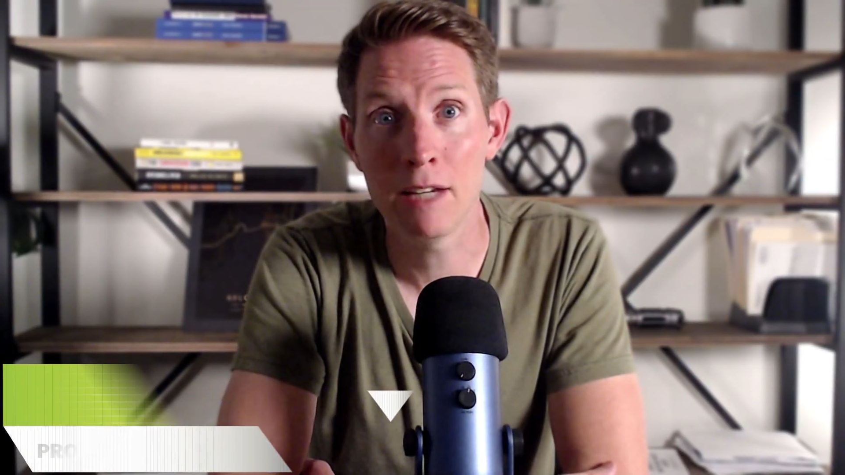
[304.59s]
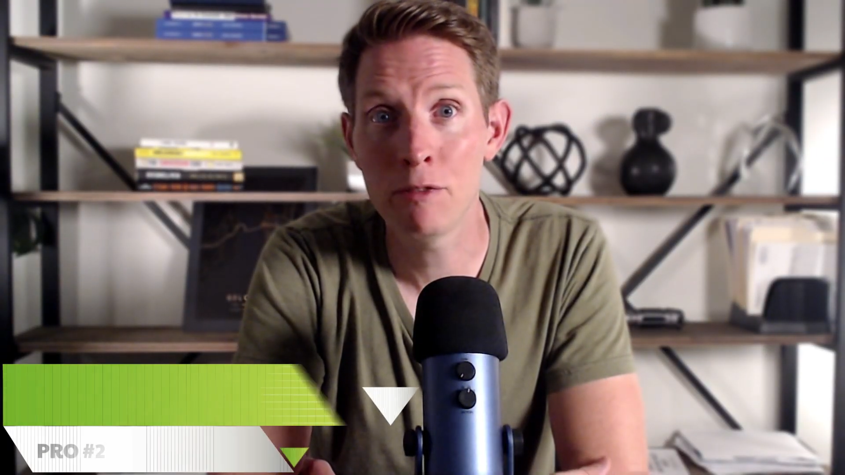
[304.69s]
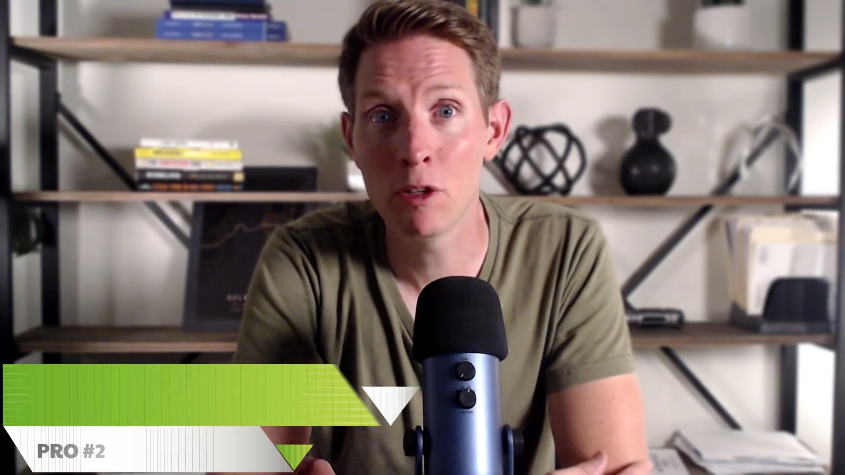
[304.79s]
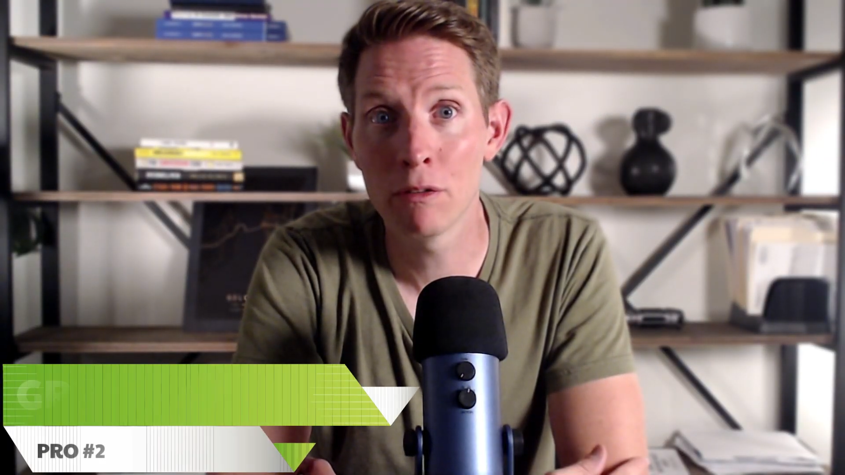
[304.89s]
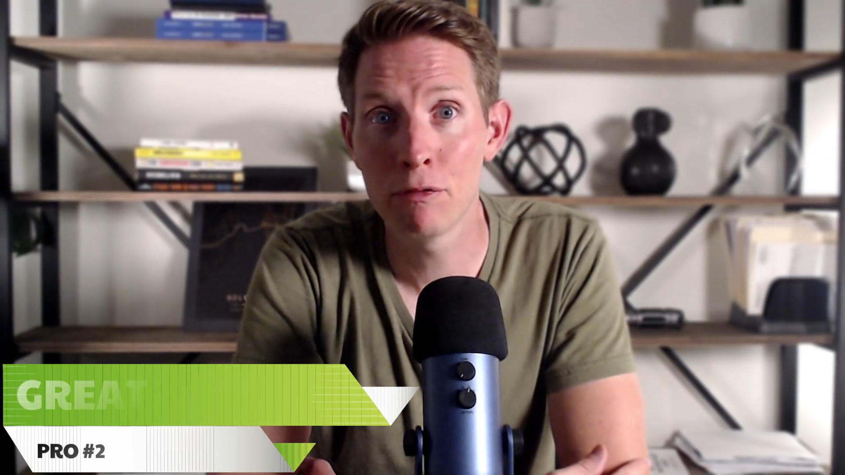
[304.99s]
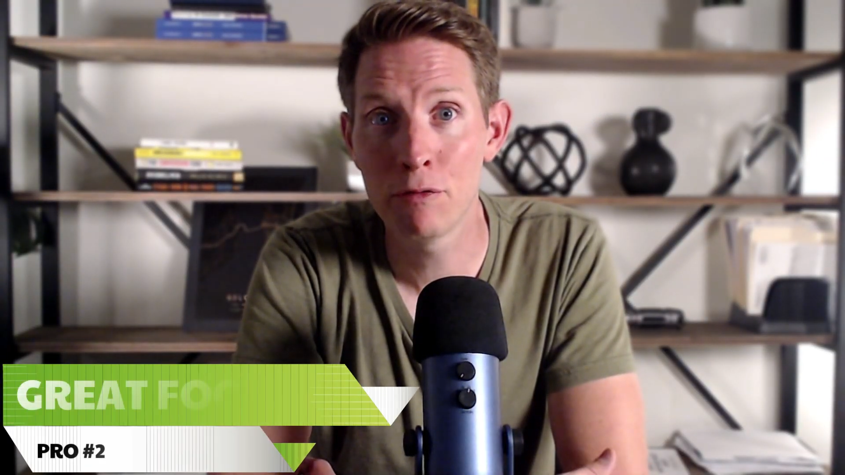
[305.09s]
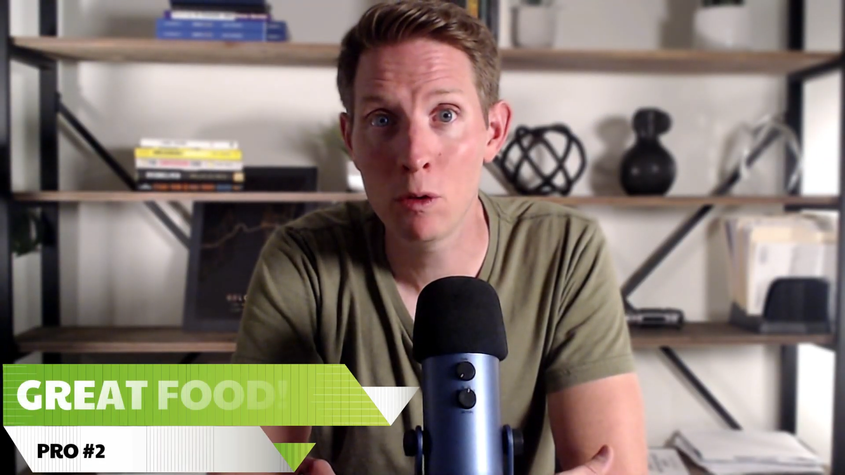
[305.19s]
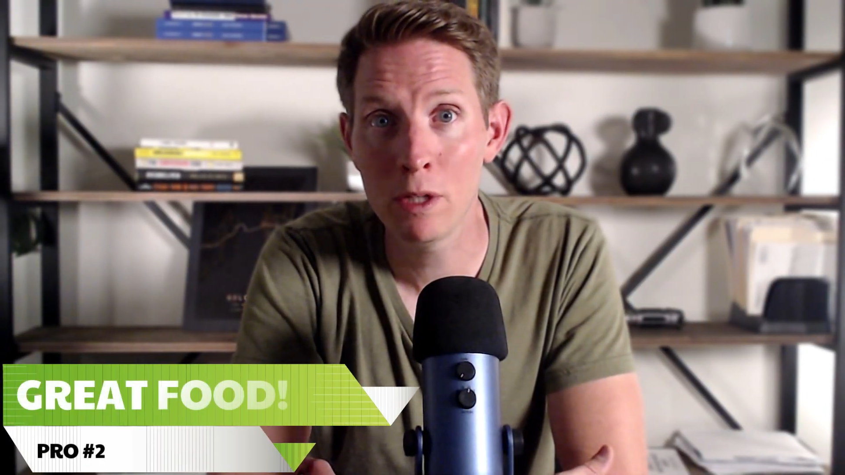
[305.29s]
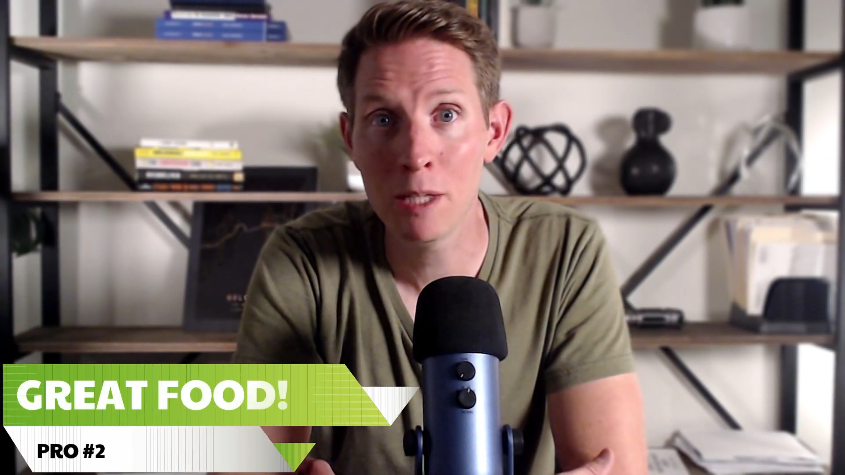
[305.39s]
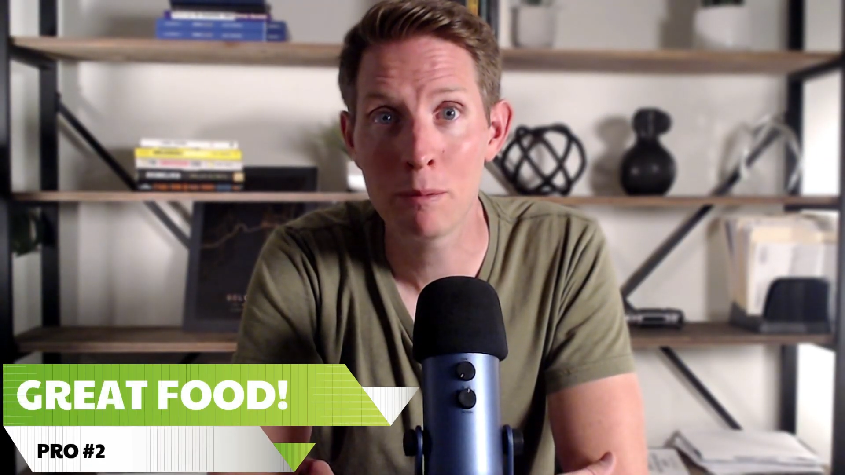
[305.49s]
If you're a
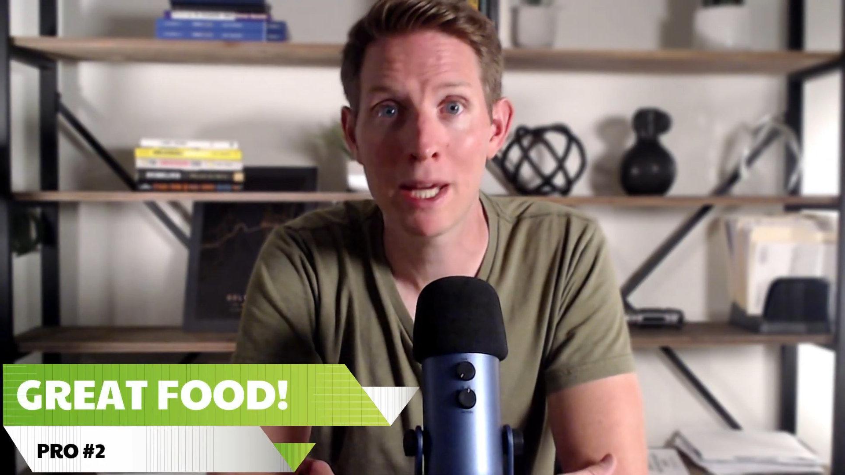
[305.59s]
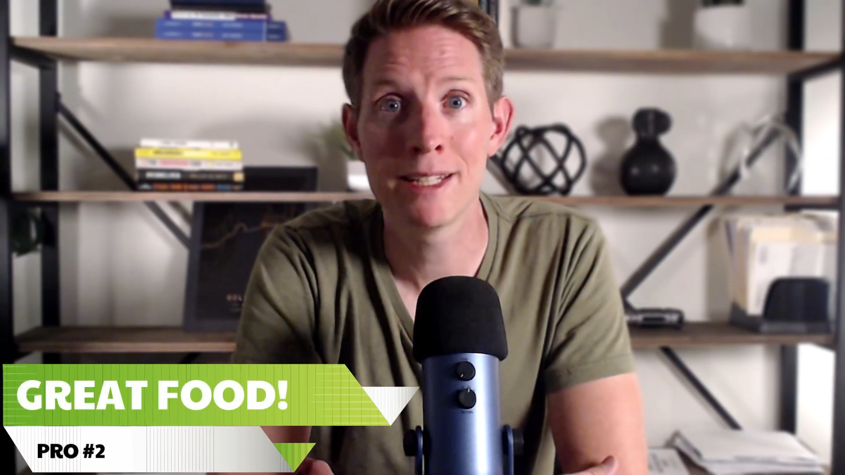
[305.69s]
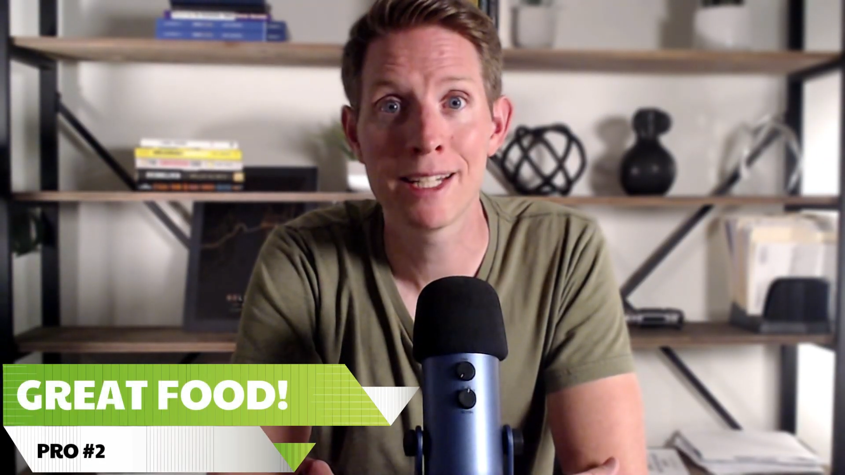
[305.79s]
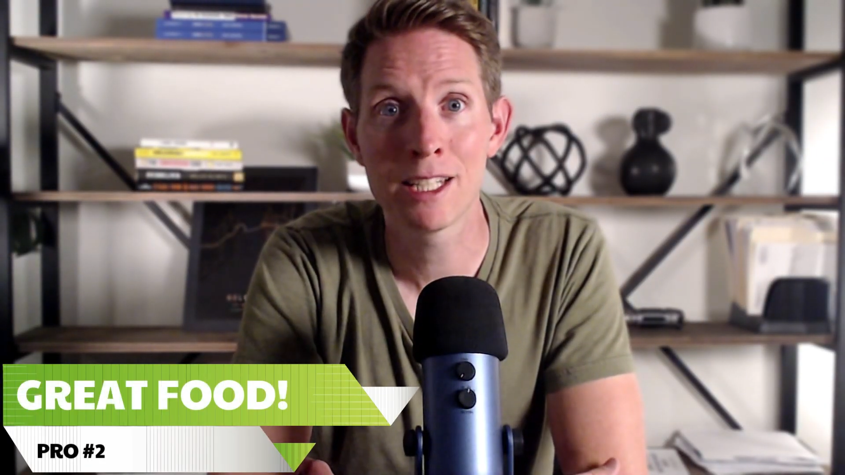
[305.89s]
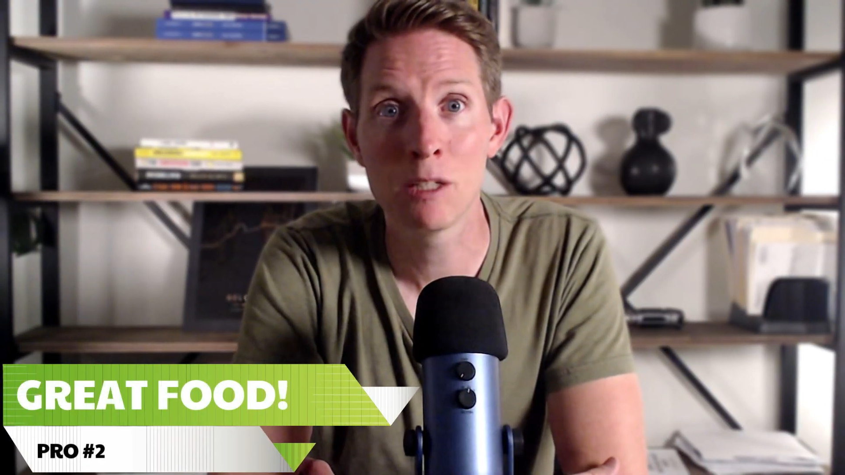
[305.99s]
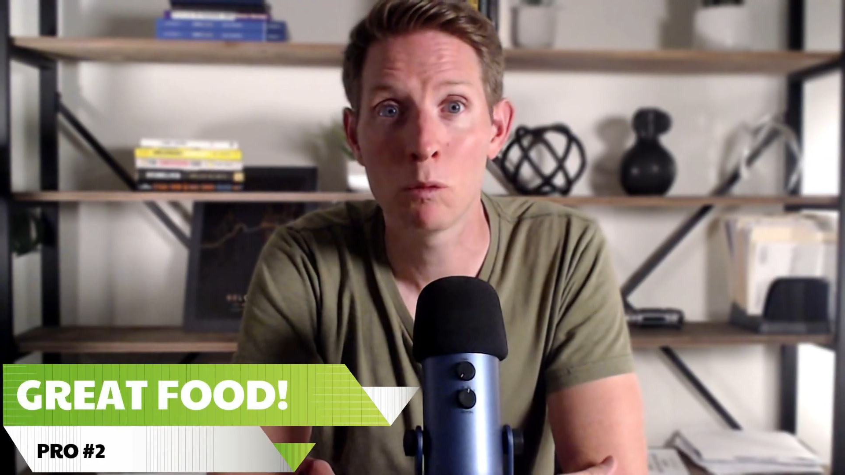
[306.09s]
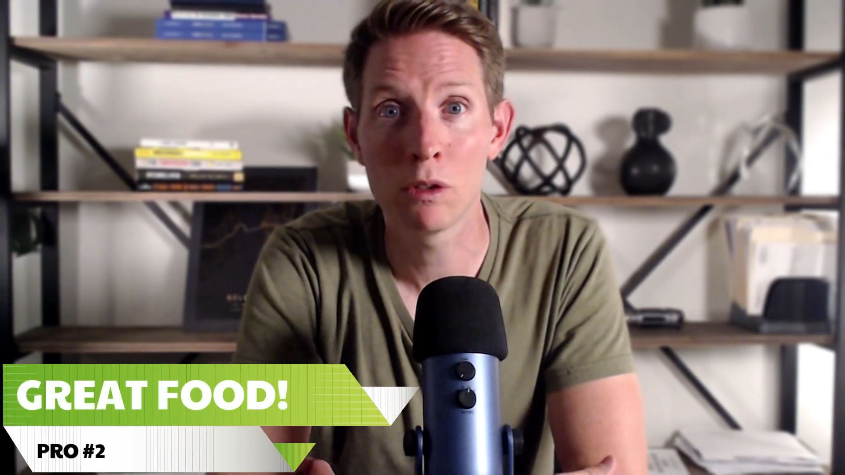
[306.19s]
foodie, Penticton